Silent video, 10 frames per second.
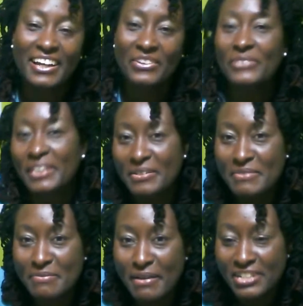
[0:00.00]
Welcome
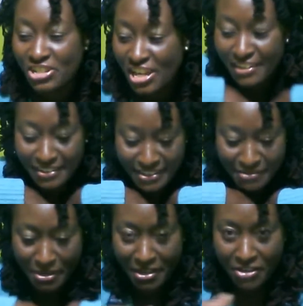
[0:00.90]
to my channel
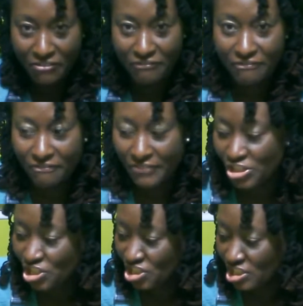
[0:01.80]
and my
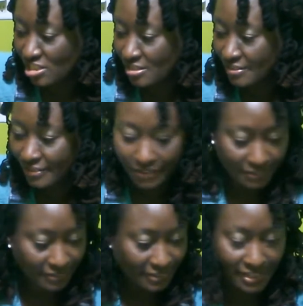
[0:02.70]
official
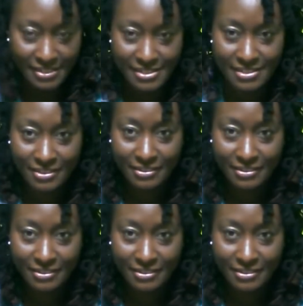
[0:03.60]
art desk.